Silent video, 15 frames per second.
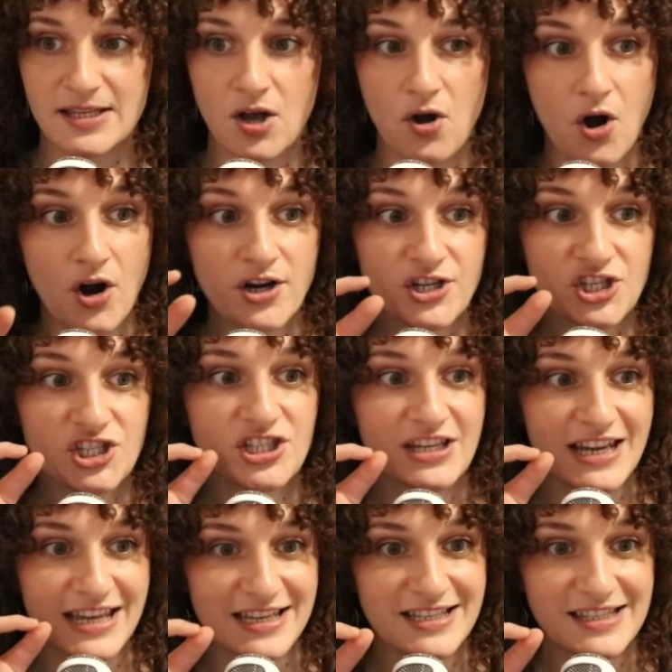
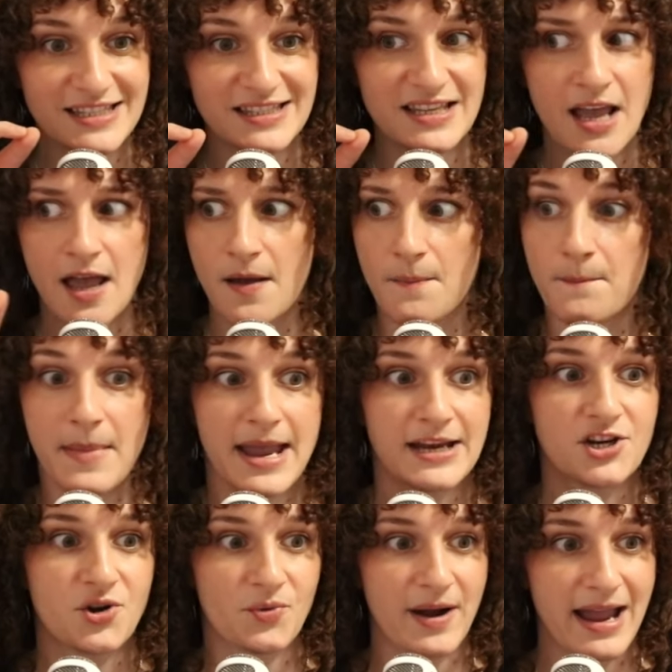harshness
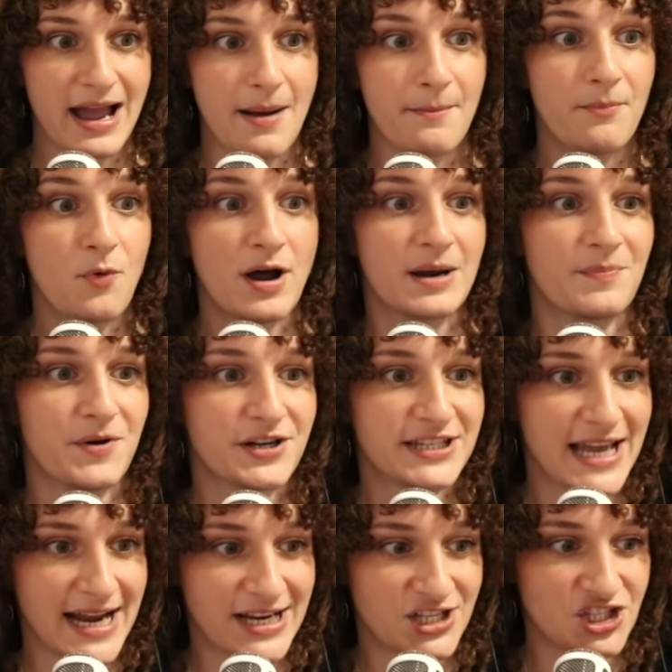made Graham want to
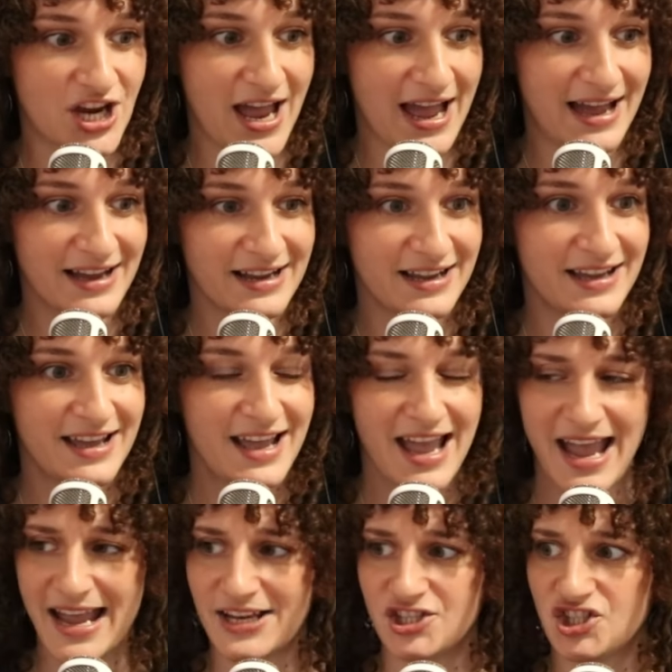protect Jack,
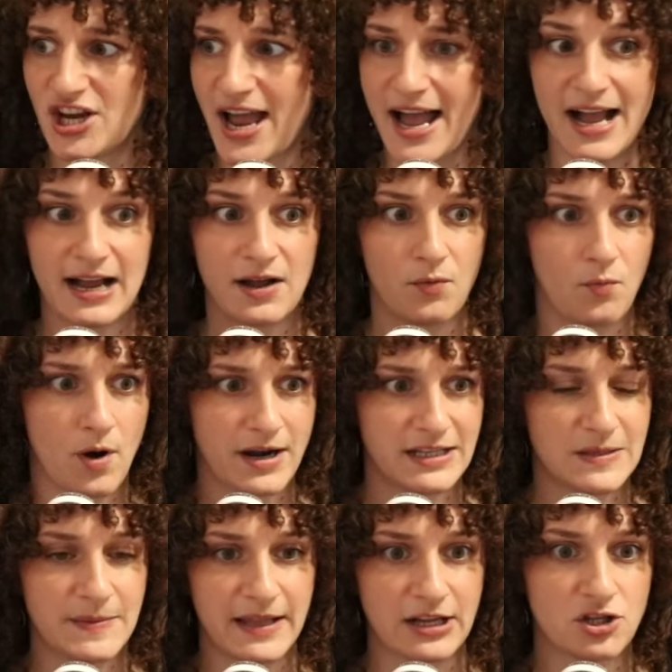and Jack wanted
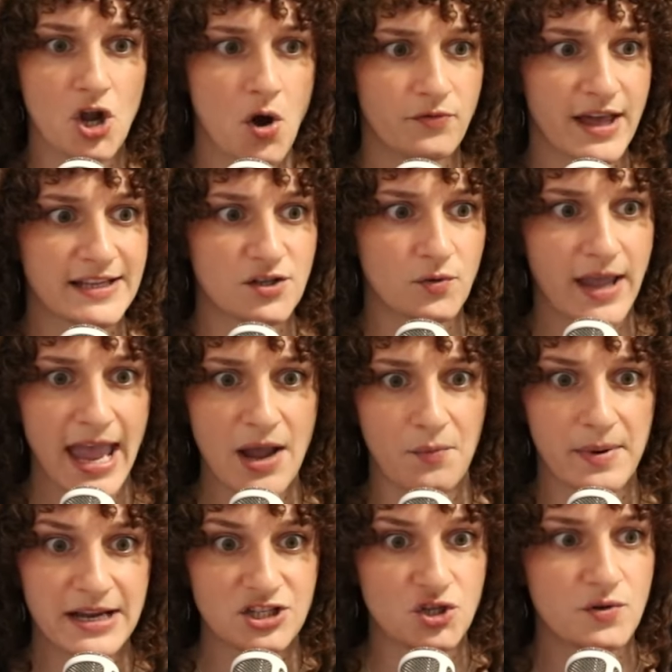to be like, no, that's okay.
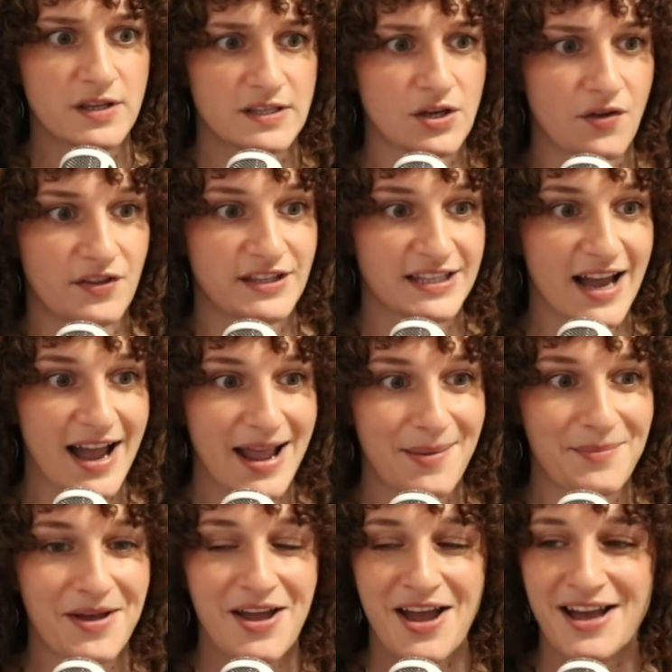We do this all the
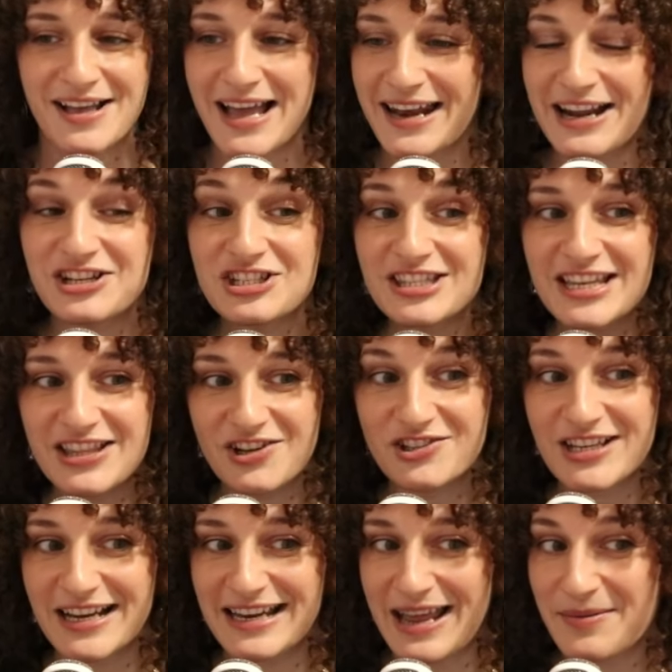time. And I just think their
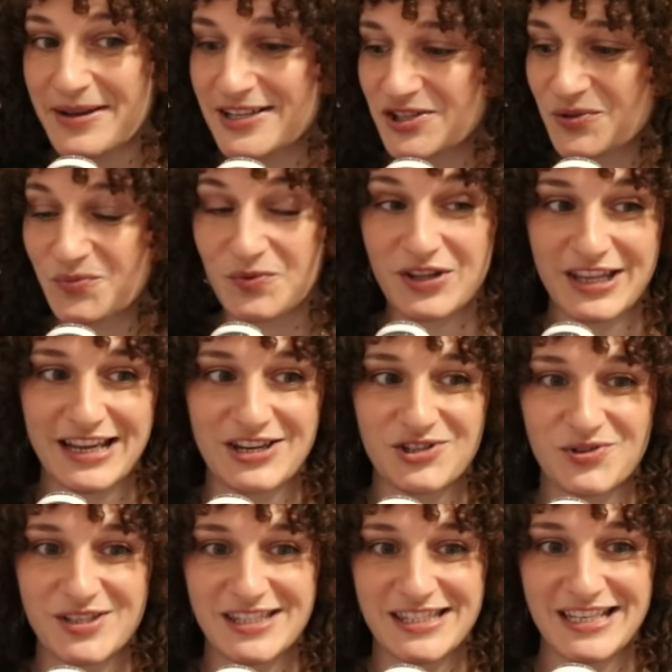dynamics are really
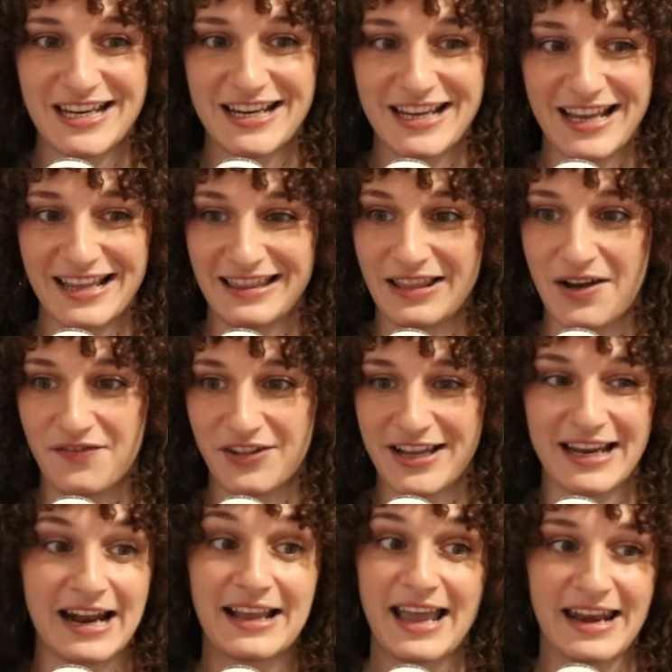interesting and lovely.
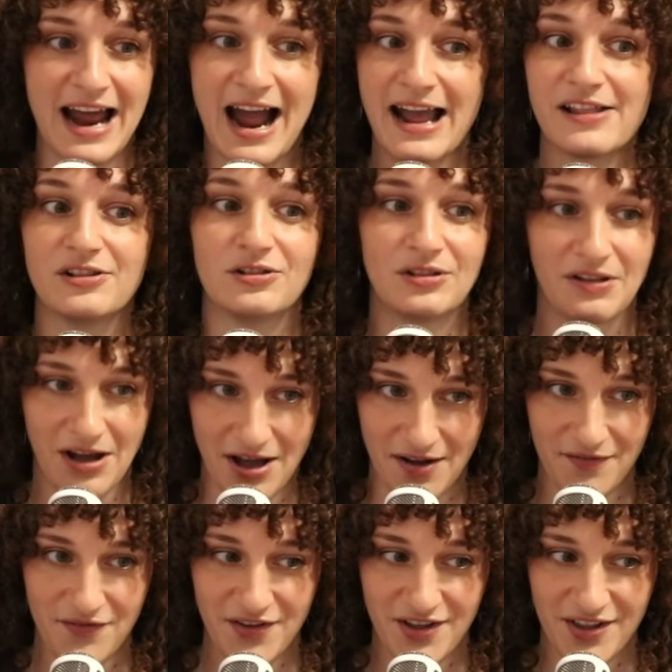And again, I
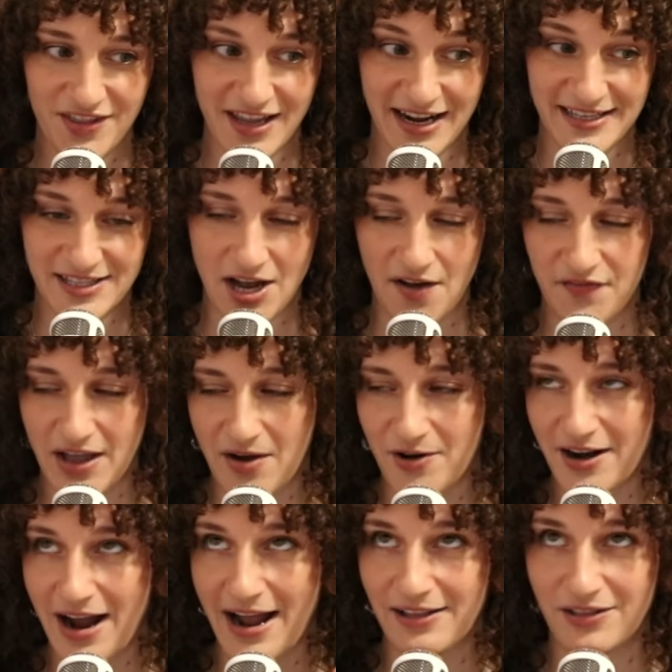love The Iced Coffee
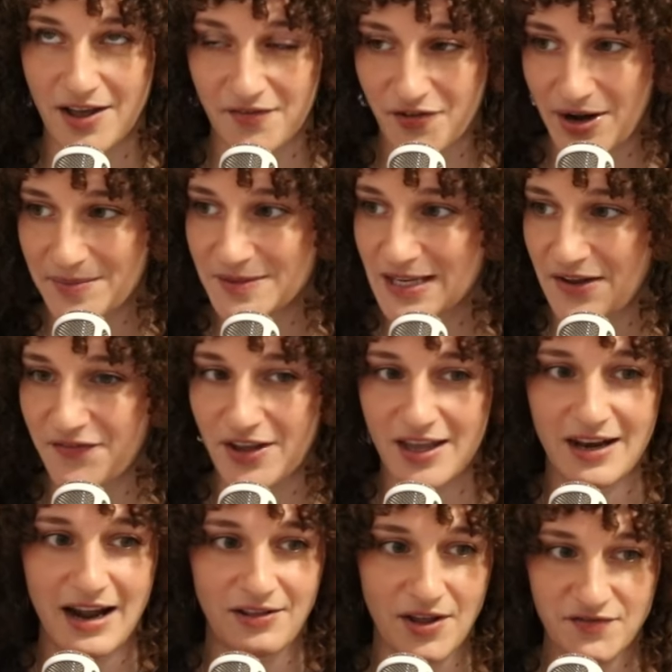Hour. I love Graham
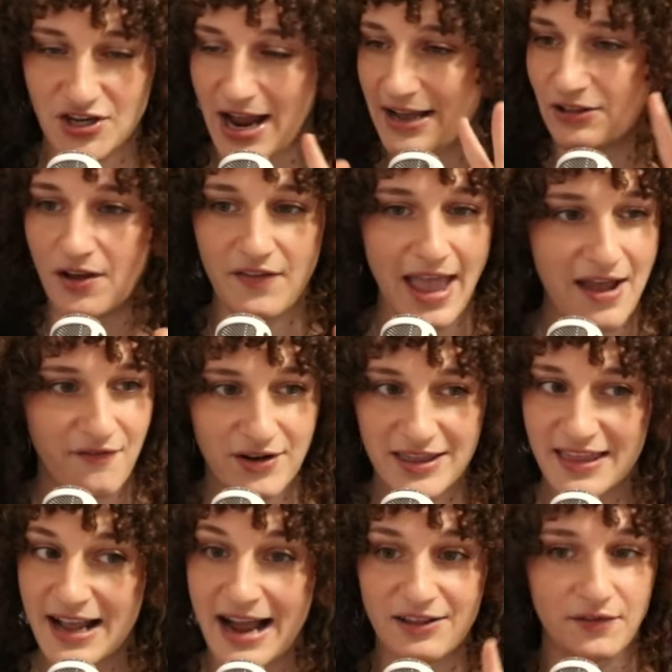Stephan. I love Jack. I love
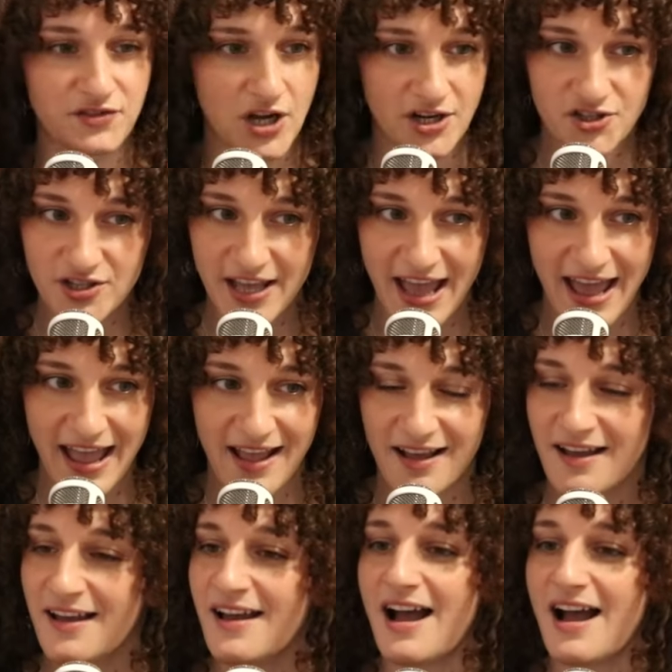everything. I love Dr. K.